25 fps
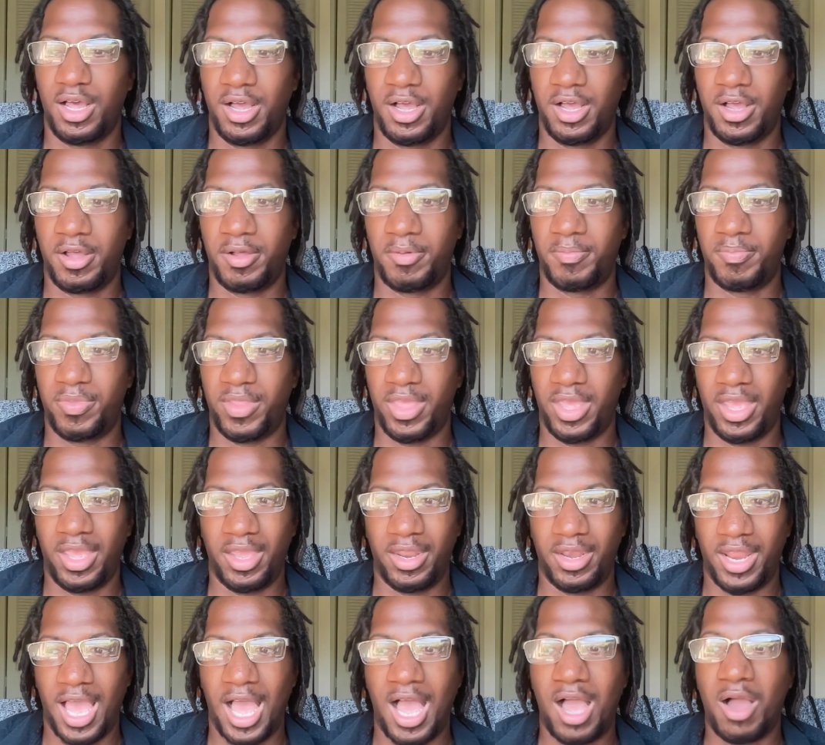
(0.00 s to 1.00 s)

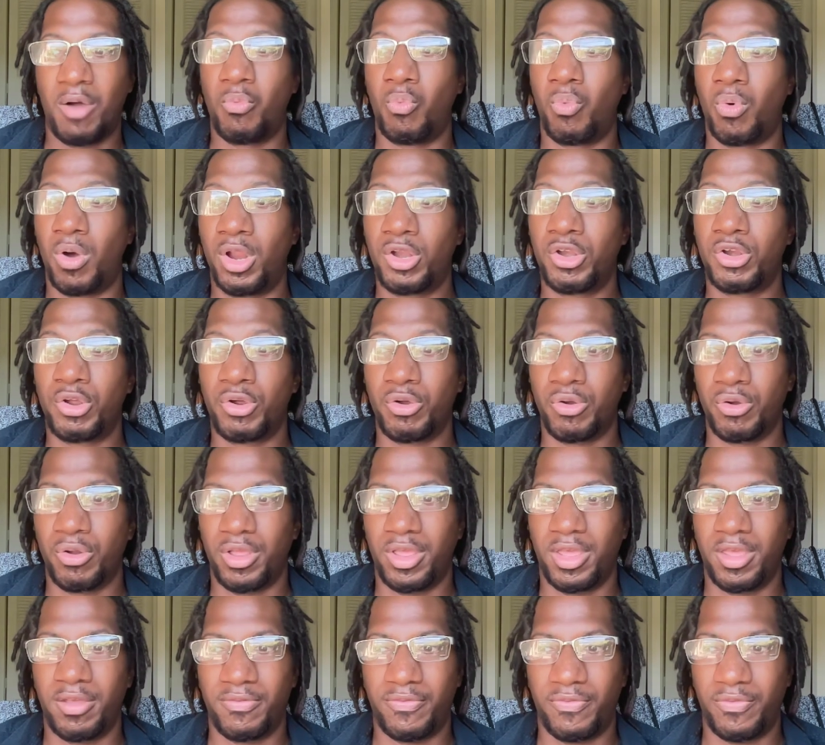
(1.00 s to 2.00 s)
And I
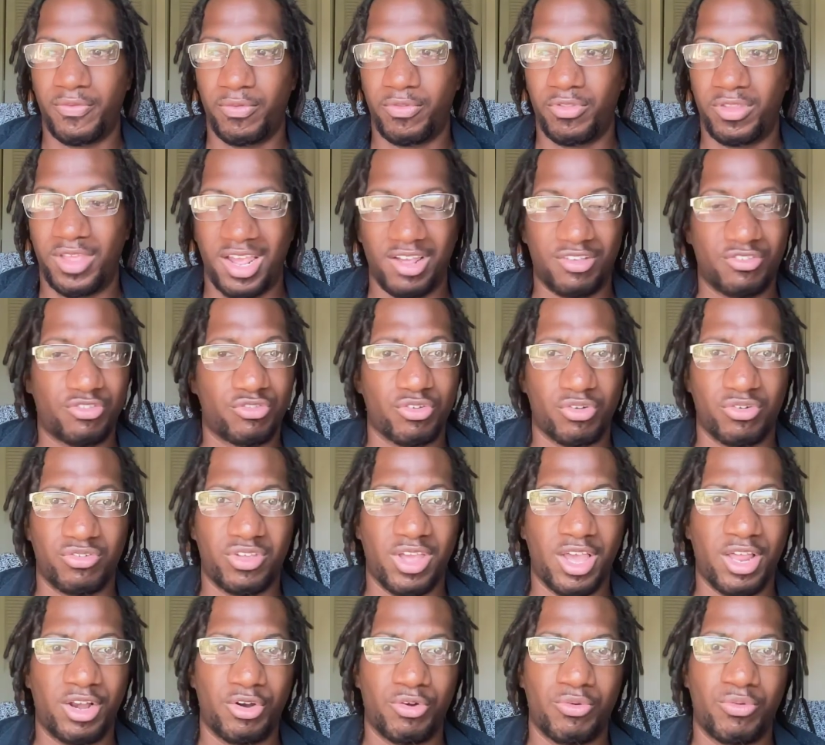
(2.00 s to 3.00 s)
wonder if Dexter
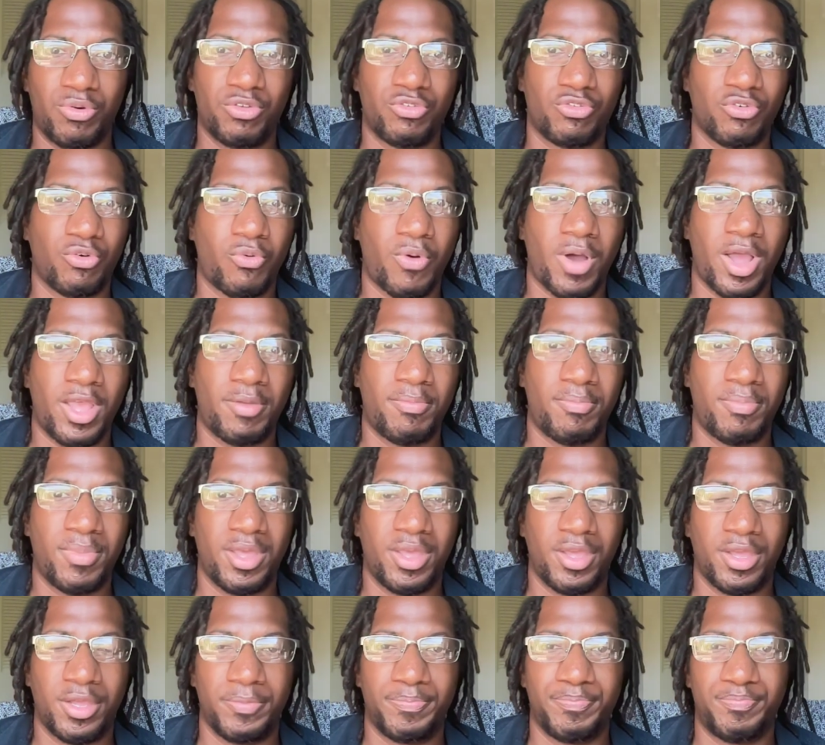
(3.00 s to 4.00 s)
Taylor was a white
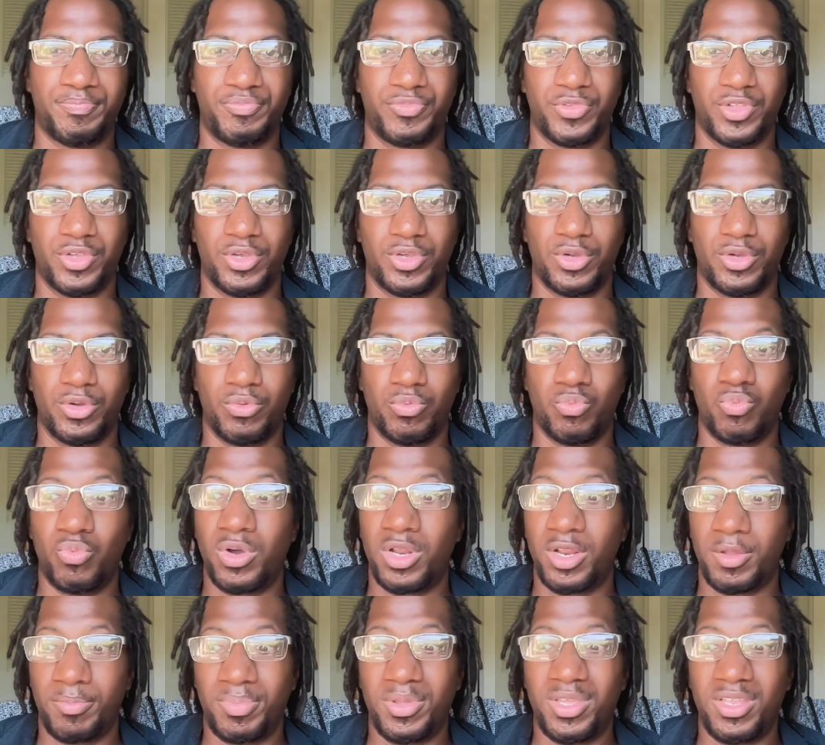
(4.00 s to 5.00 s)
man,
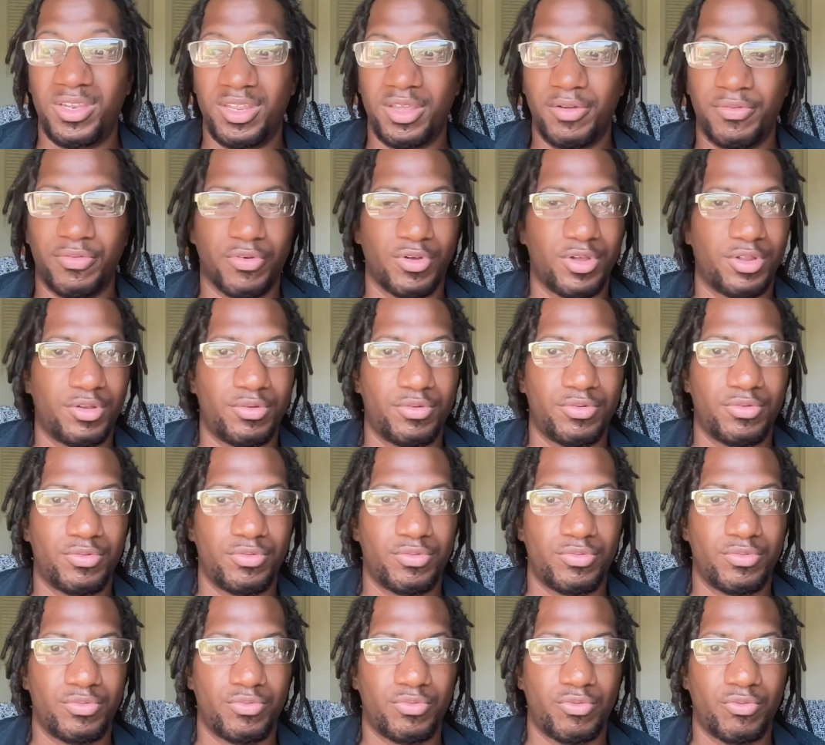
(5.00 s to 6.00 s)
would it be different
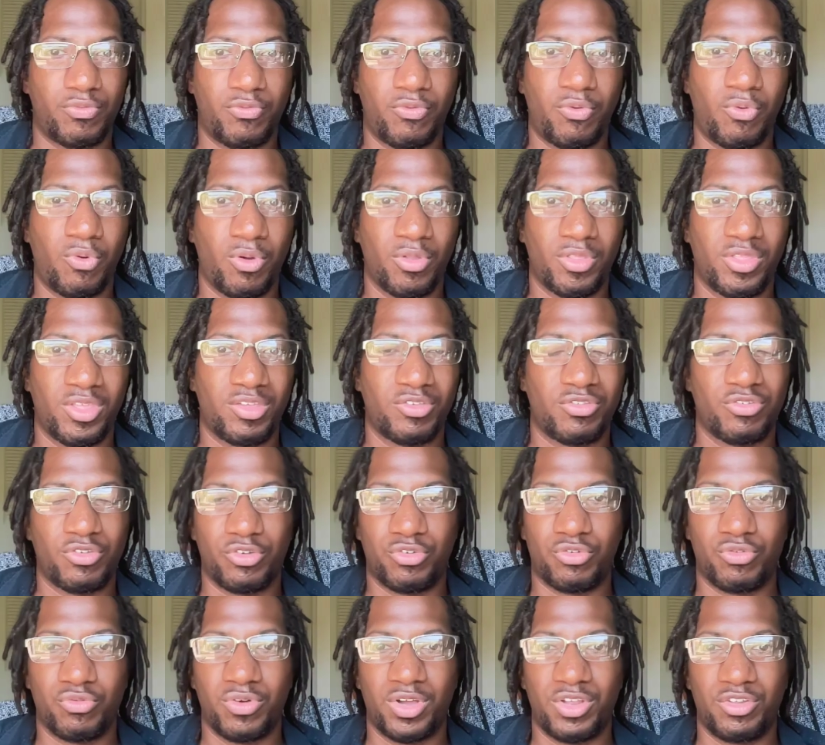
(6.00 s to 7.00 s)
for these
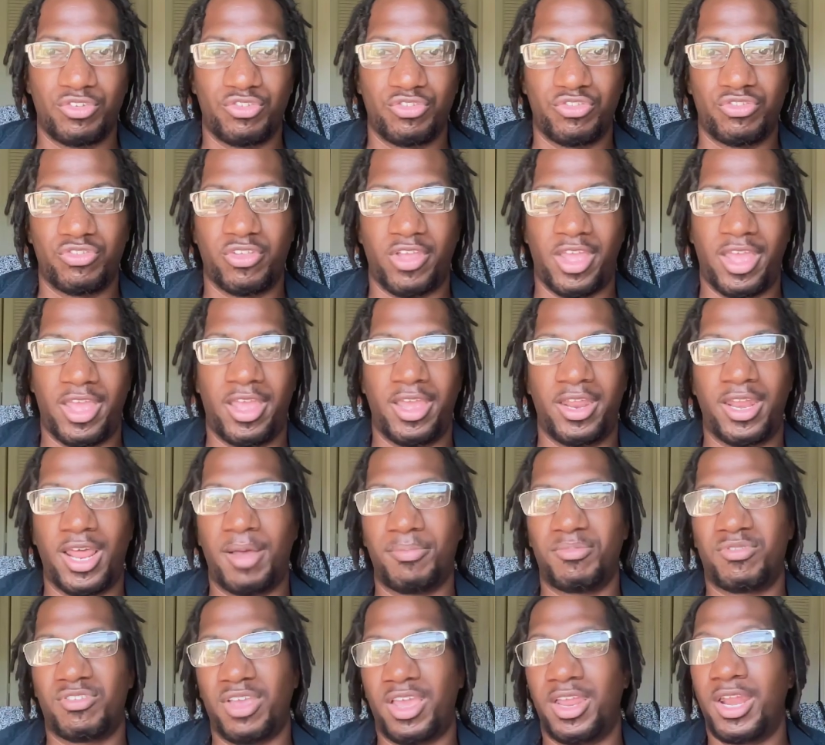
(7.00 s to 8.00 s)
situations? And
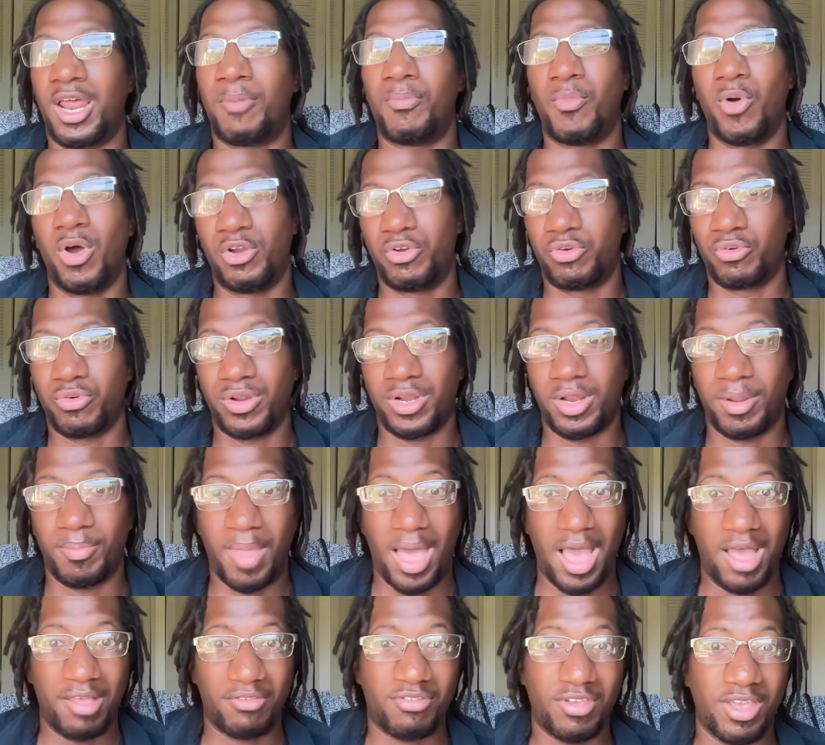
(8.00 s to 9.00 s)
I'm saying I'm wondering,
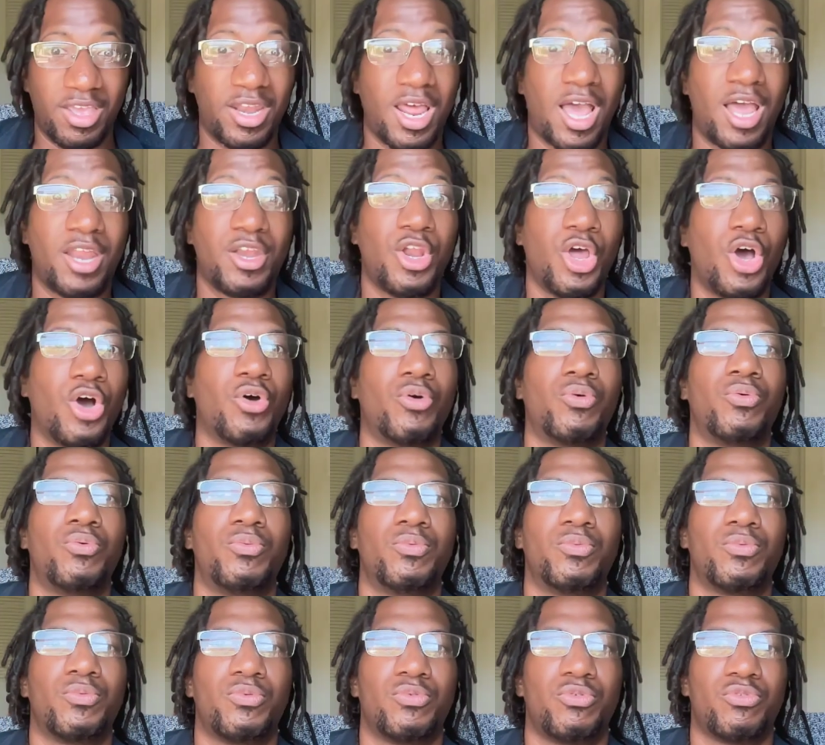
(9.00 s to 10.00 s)
I'm not saying I
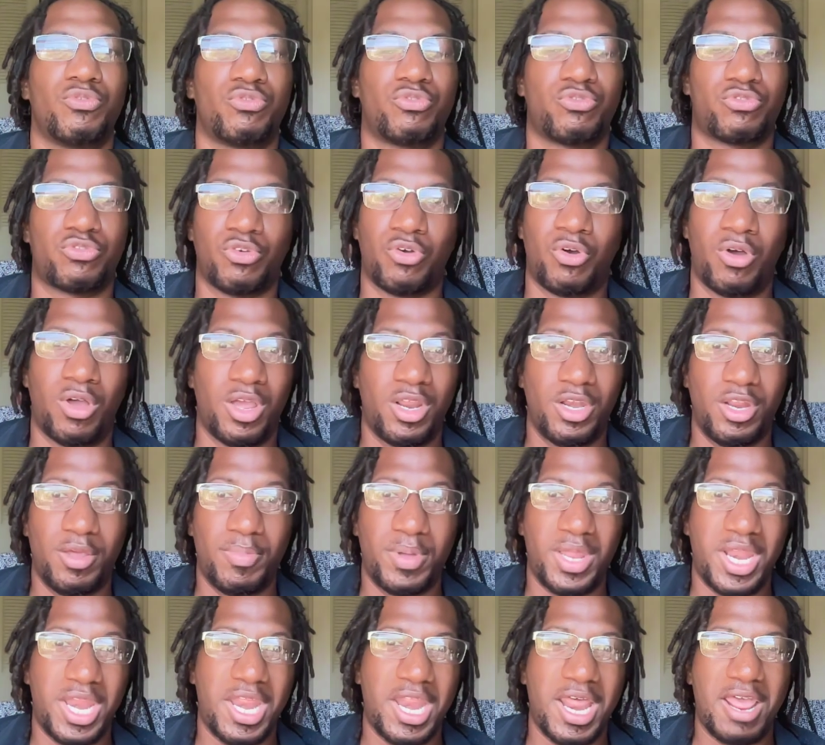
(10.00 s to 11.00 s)
know. So
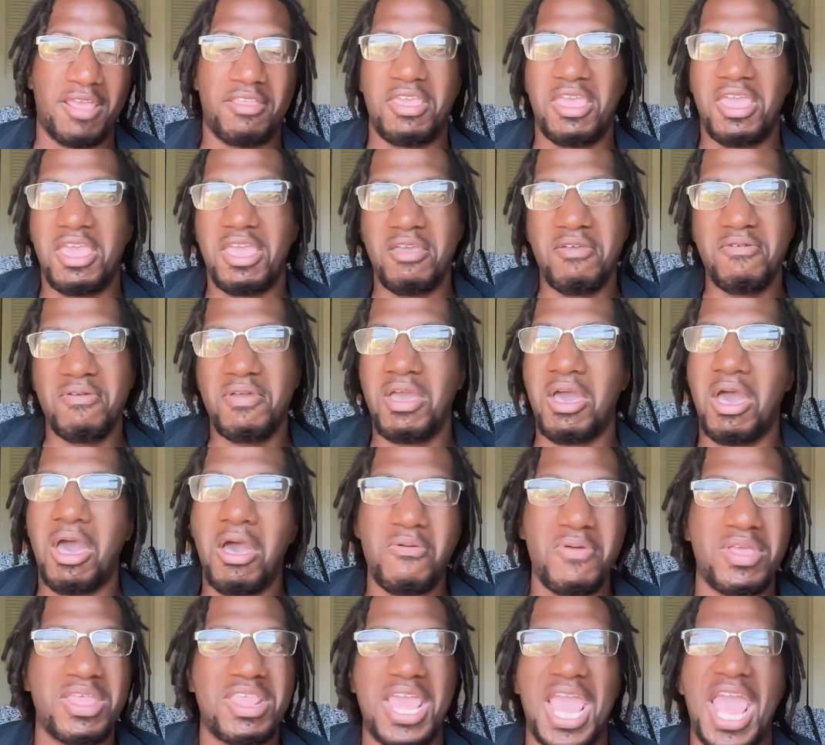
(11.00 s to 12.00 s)
anybody like, he
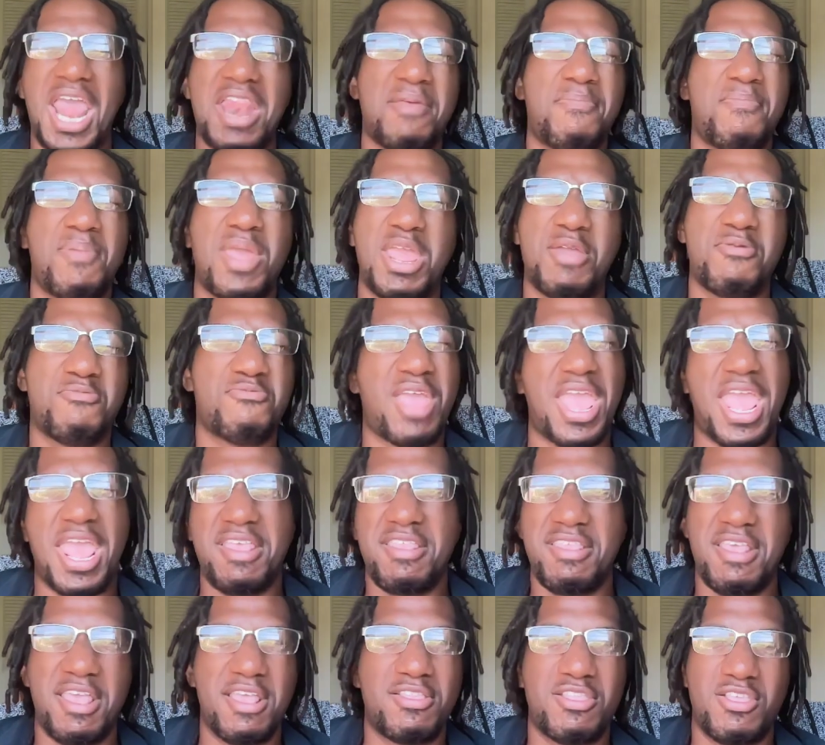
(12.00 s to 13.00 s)
could have been
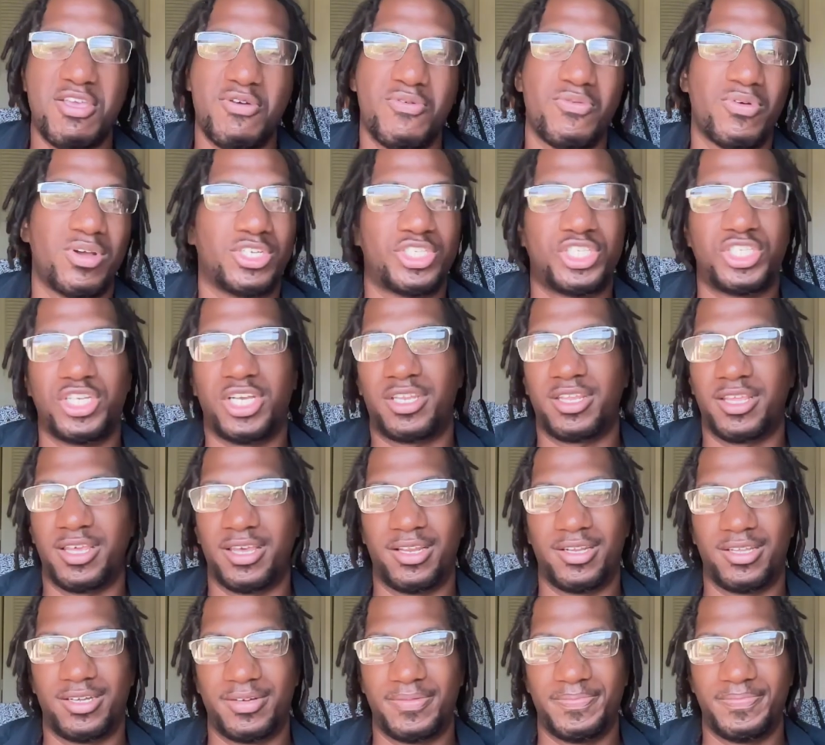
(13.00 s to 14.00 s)
raped into it, shut the
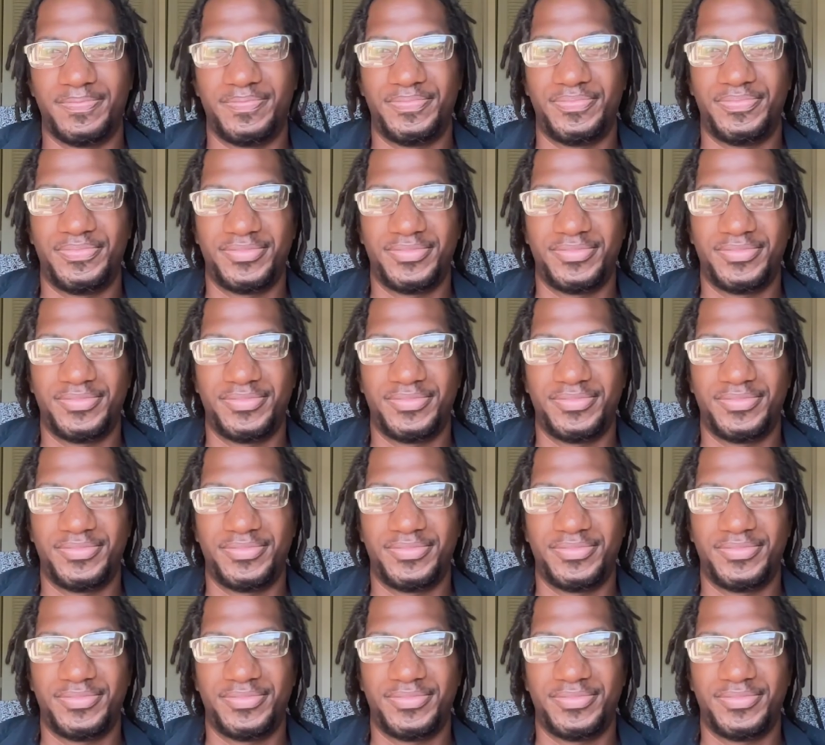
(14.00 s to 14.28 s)
hell up.